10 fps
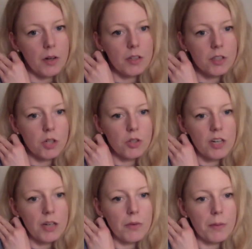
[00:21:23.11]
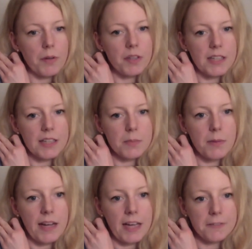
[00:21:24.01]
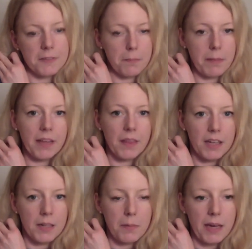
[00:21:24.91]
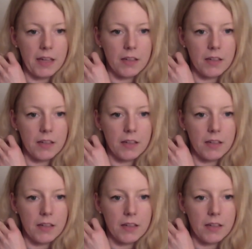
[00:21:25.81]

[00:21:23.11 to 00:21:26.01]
totally represents my life back then in May.